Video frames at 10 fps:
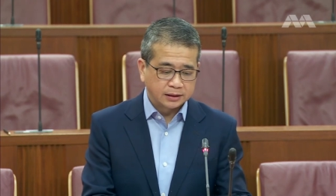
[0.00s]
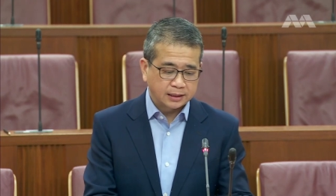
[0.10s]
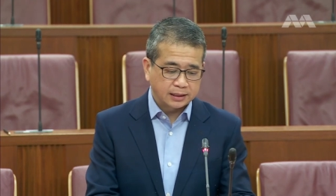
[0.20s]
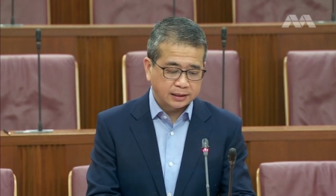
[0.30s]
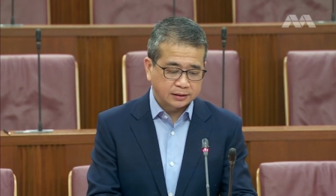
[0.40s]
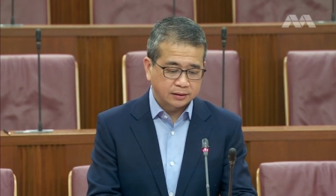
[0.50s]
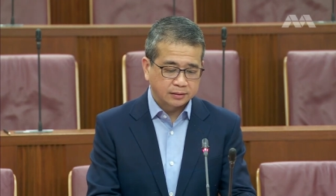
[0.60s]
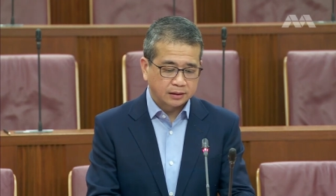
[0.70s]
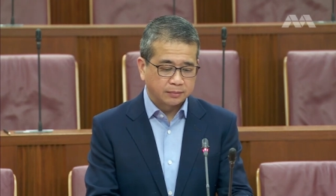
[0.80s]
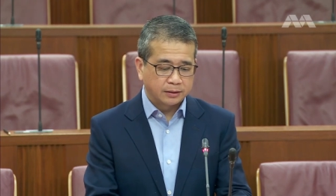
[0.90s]
Ng highlighted
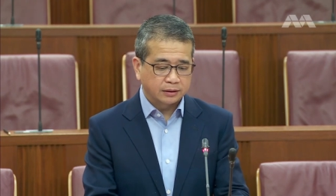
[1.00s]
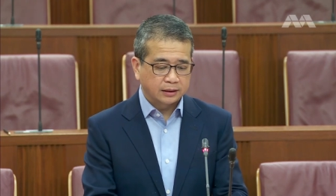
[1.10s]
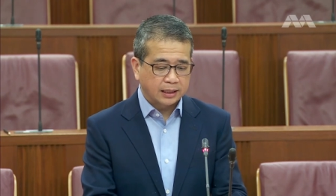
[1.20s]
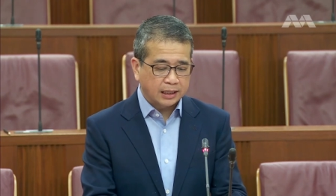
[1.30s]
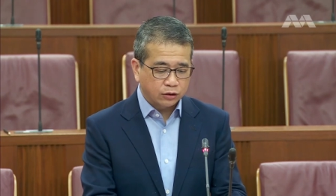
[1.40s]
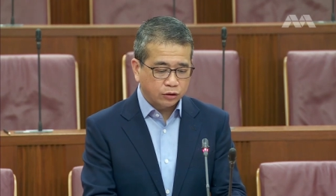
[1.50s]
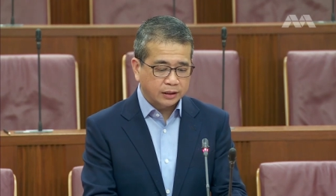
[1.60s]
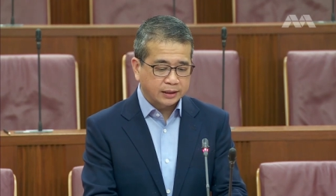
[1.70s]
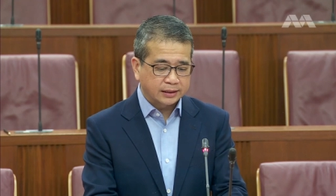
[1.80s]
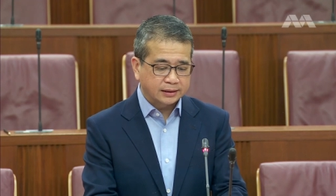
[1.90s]
about High Court
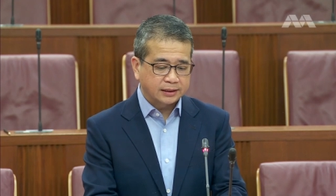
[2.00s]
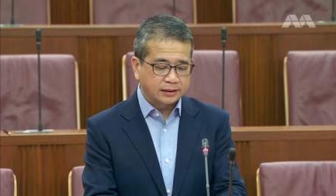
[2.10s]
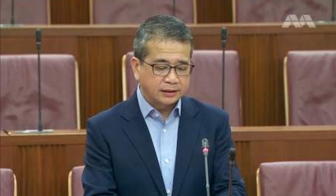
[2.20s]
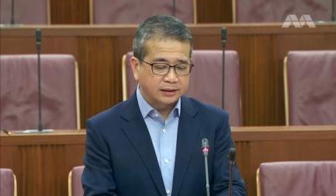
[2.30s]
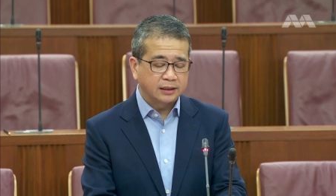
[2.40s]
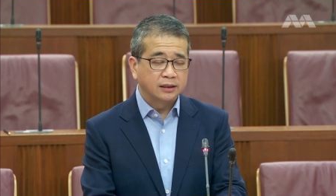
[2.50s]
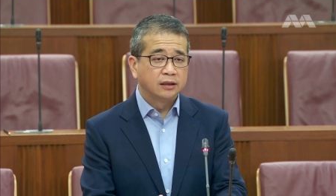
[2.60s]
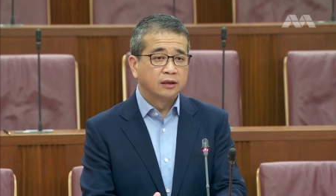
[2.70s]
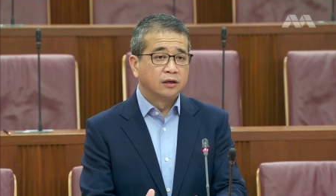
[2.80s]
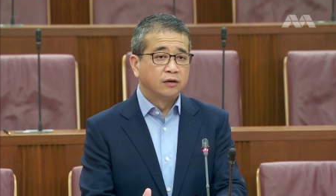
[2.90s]
and the SICC,
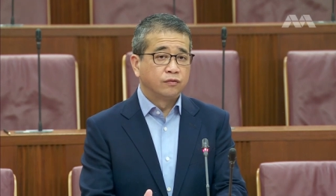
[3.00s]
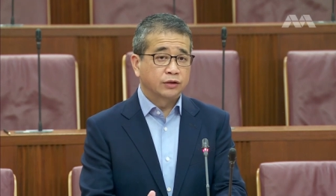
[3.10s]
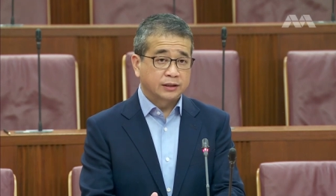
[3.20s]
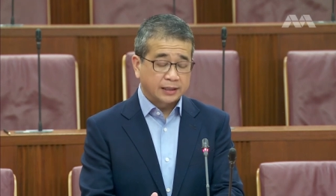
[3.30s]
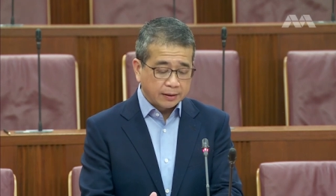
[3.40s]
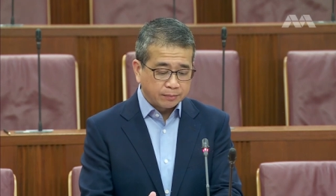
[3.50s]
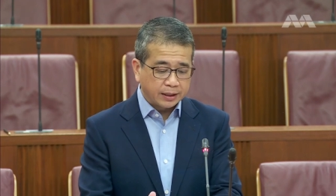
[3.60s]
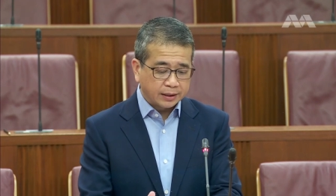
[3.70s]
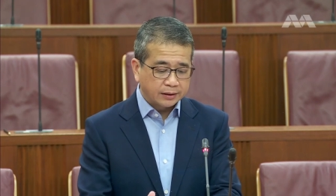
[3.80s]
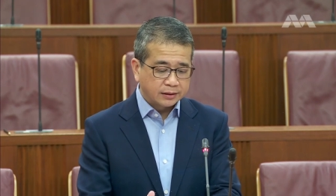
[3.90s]
for the time
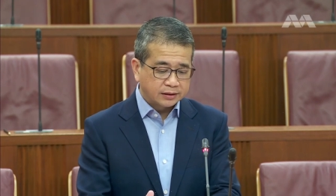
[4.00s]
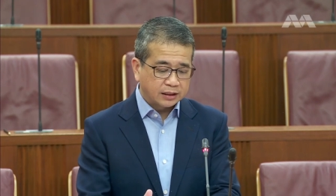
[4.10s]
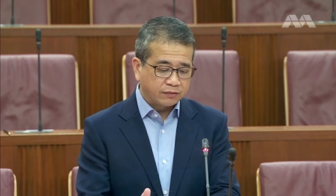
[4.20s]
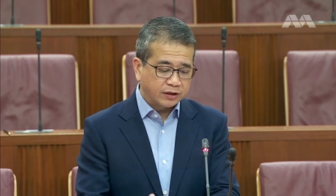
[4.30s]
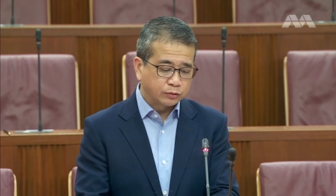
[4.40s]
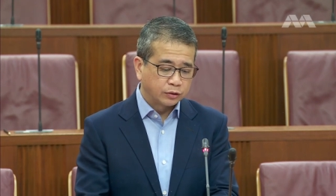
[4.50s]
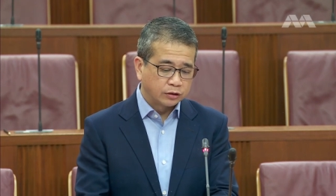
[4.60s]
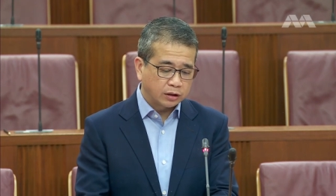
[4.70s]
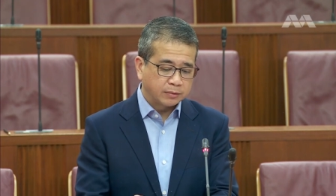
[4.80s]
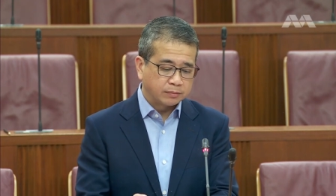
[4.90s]
being, CFAs will
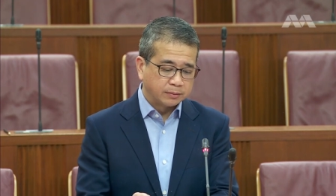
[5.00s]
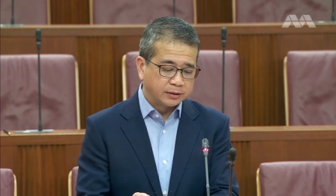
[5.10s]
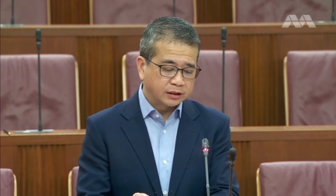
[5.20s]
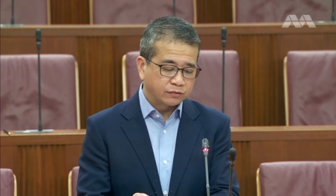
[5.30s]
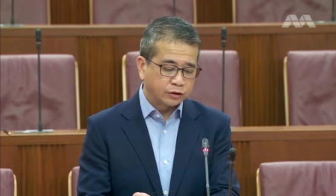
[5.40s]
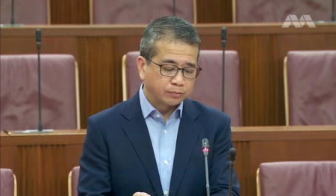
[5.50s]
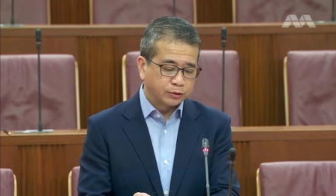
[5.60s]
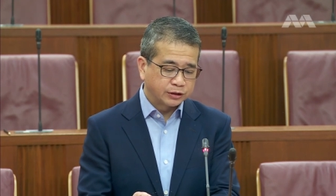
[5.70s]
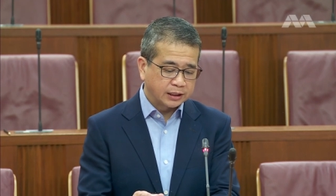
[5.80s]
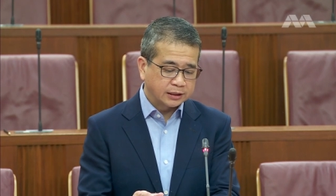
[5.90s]
not be permitted for
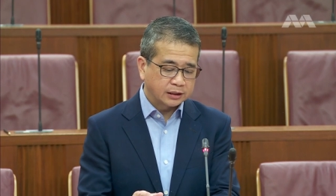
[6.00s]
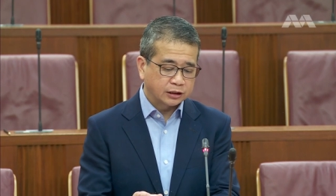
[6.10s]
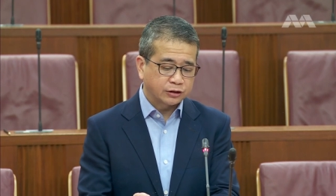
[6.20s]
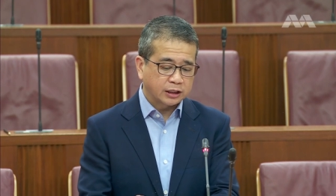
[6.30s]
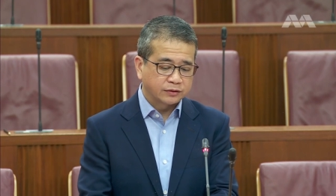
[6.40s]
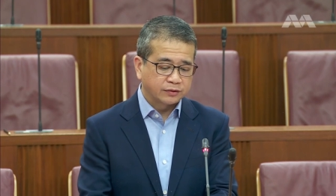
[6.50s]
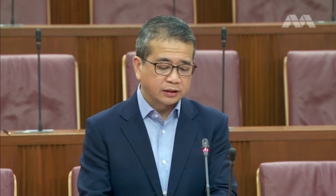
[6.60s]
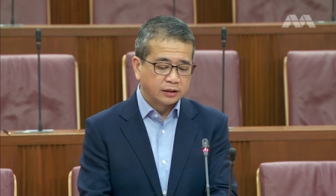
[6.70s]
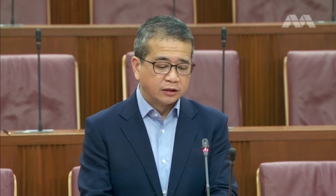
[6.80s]
proceedings that are transferred